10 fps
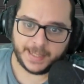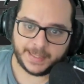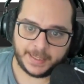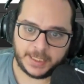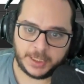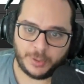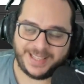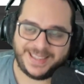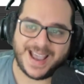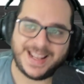that is to
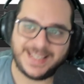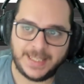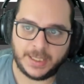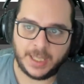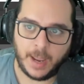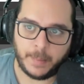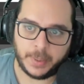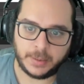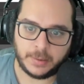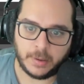detach the
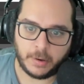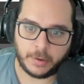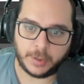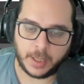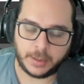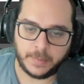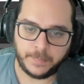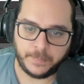template or not.